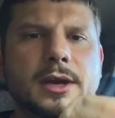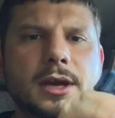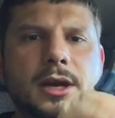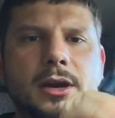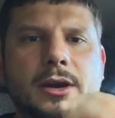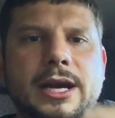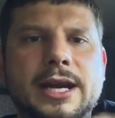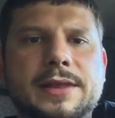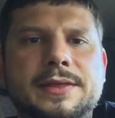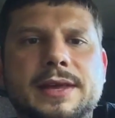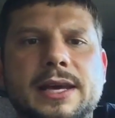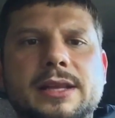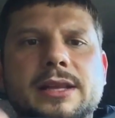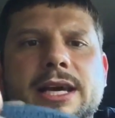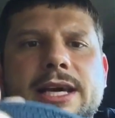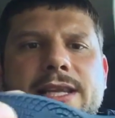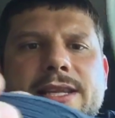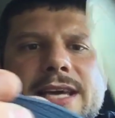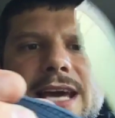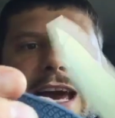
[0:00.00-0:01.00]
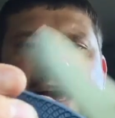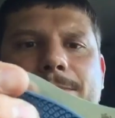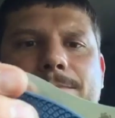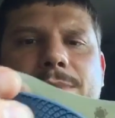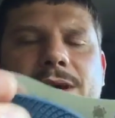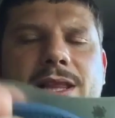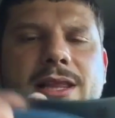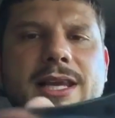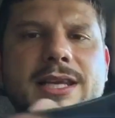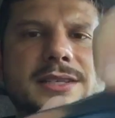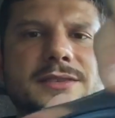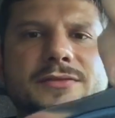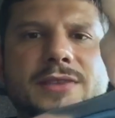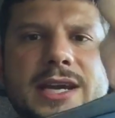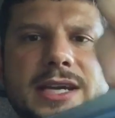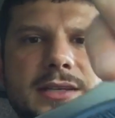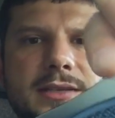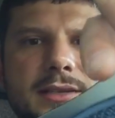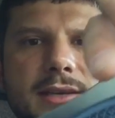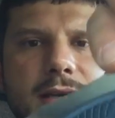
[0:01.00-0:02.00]
or anything like that. But let's
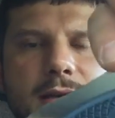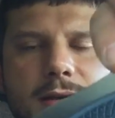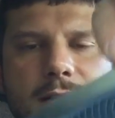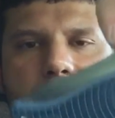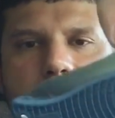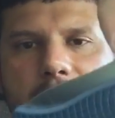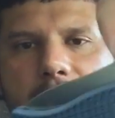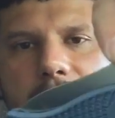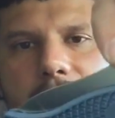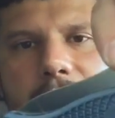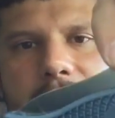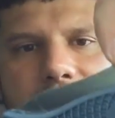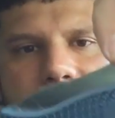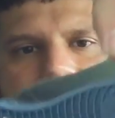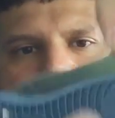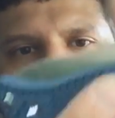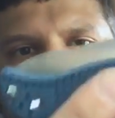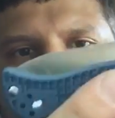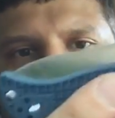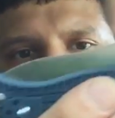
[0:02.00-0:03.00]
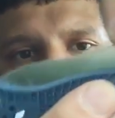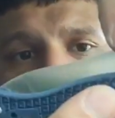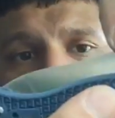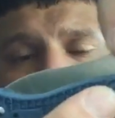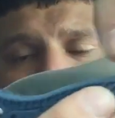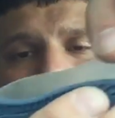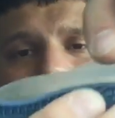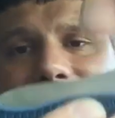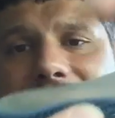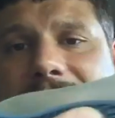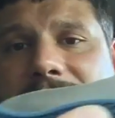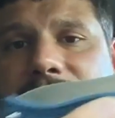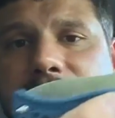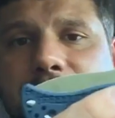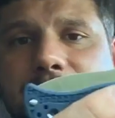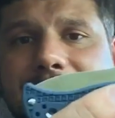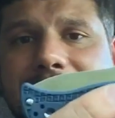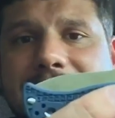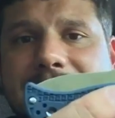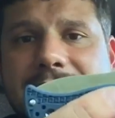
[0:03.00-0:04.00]
face it, it is not a
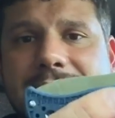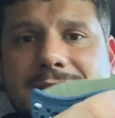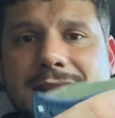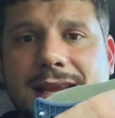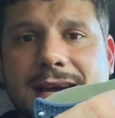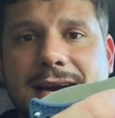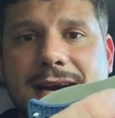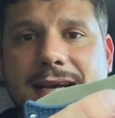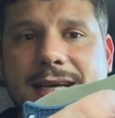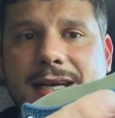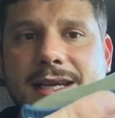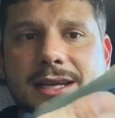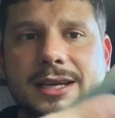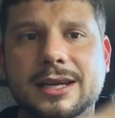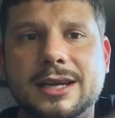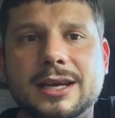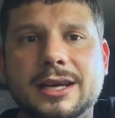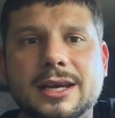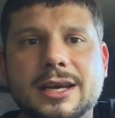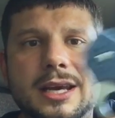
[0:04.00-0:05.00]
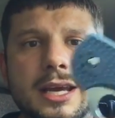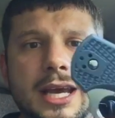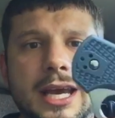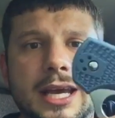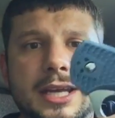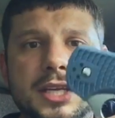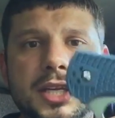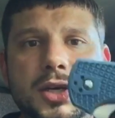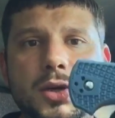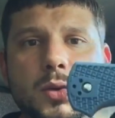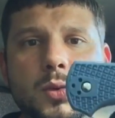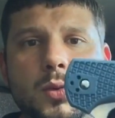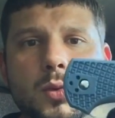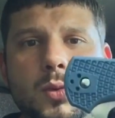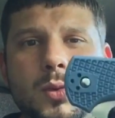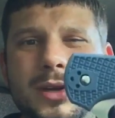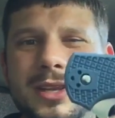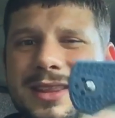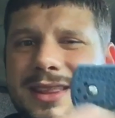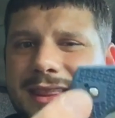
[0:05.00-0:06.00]
triad lock. And you
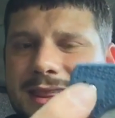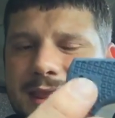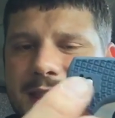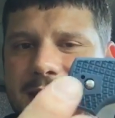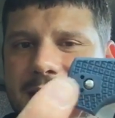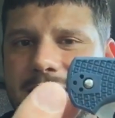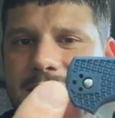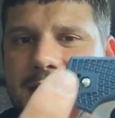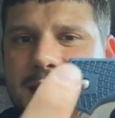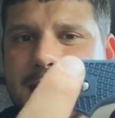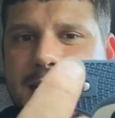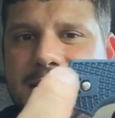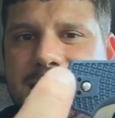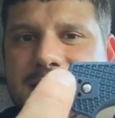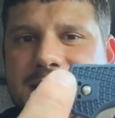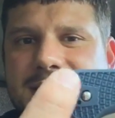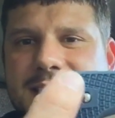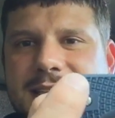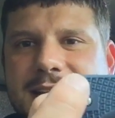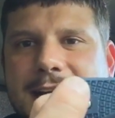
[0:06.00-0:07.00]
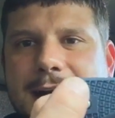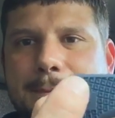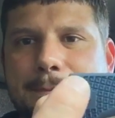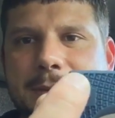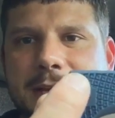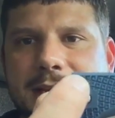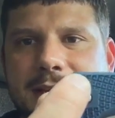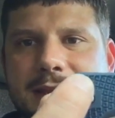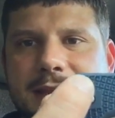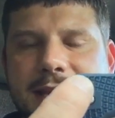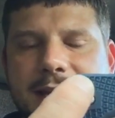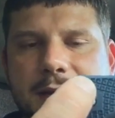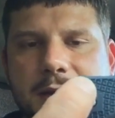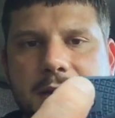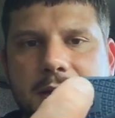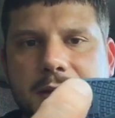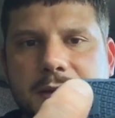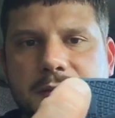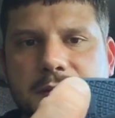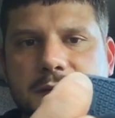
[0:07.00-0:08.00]
wouldn't think that a stop pin
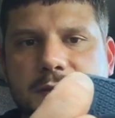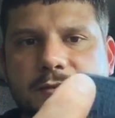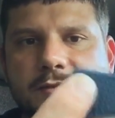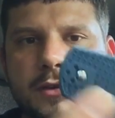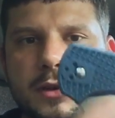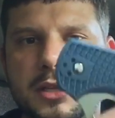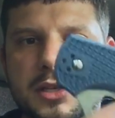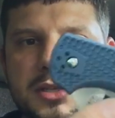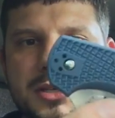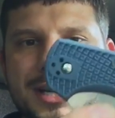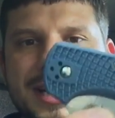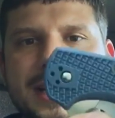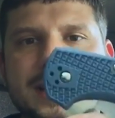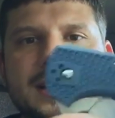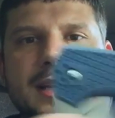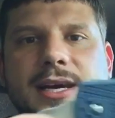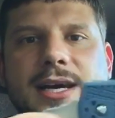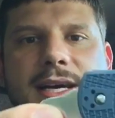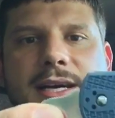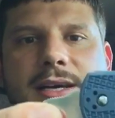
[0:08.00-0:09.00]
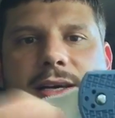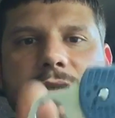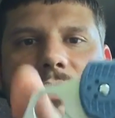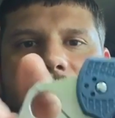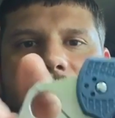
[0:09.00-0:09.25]
there for the triad lock